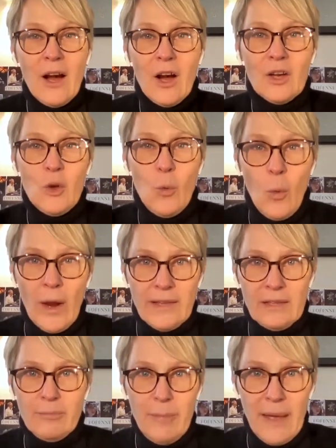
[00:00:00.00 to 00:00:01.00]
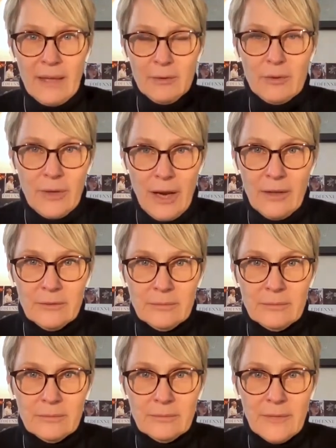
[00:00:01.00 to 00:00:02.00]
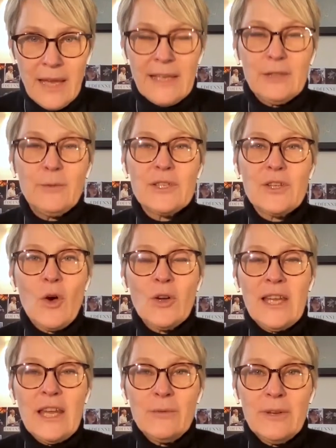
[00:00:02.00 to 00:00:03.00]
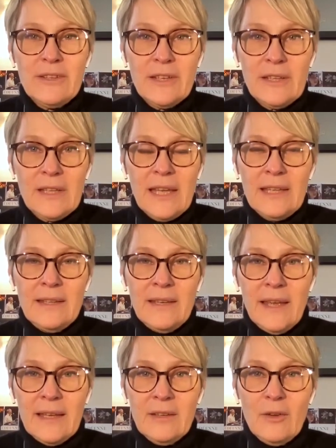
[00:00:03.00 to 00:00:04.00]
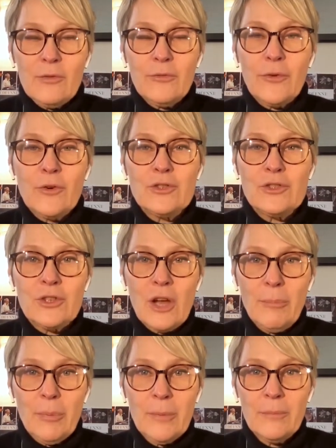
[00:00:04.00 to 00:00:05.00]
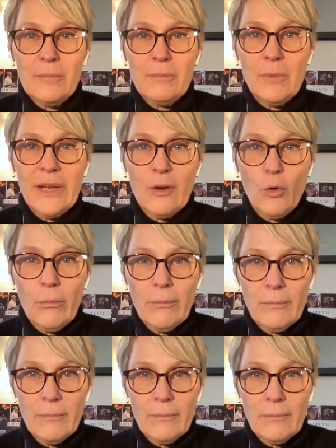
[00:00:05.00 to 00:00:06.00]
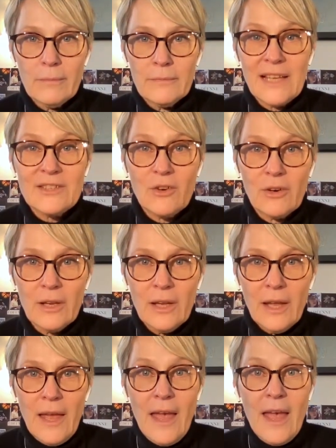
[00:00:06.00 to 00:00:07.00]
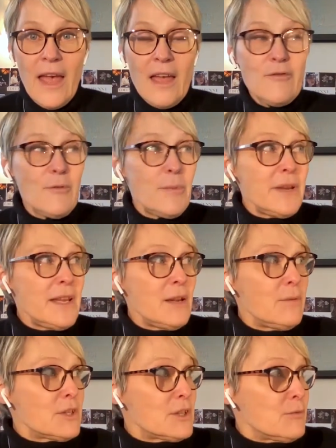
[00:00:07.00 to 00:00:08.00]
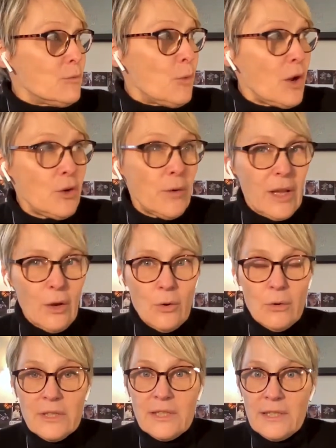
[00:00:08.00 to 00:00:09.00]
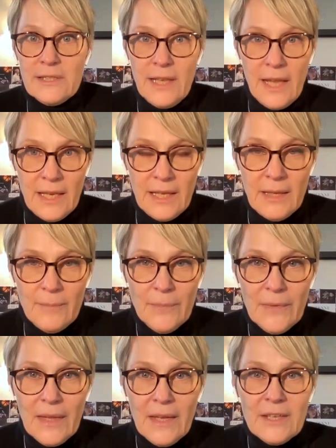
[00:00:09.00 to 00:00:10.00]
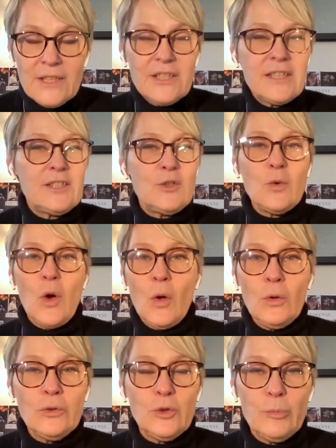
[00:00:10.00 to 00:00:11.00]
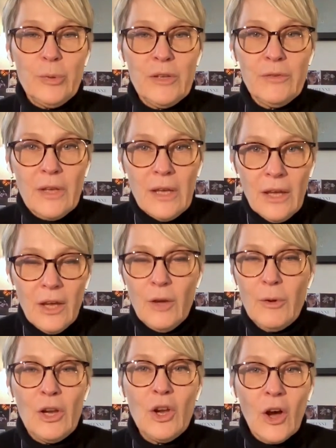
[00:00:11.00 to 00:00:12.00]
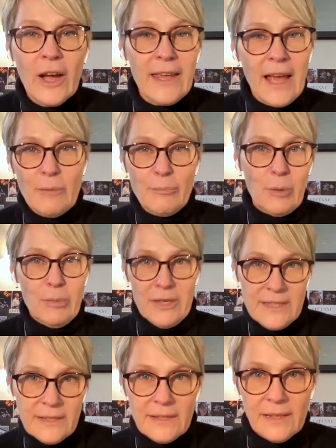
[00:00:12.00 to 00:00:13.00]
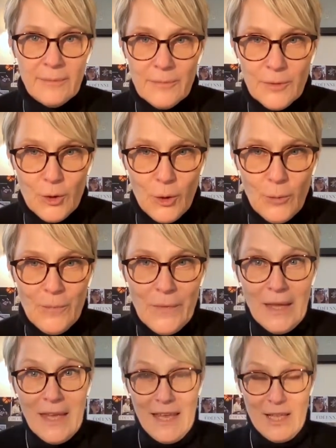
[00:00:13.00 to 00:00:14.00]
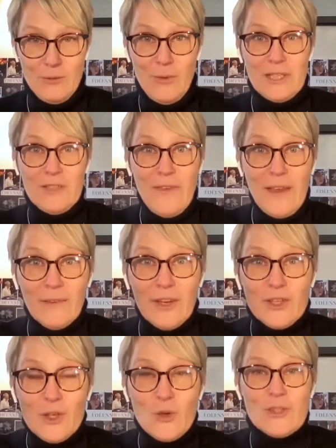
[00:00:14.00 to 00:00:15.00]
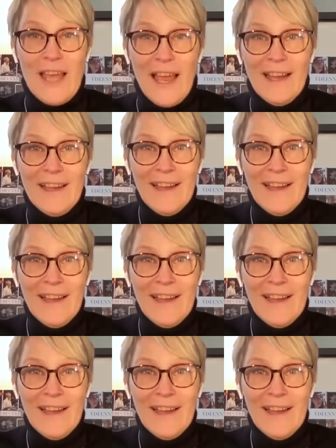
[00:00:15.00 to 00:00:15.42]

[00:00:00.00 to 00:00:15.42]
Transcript: on a white background, and it was only written Edeenne first stop Monaco. That's all. Everybody was wondering, who is this lady? She's too old to be L'Oréal publicity, It was very Jews, huh?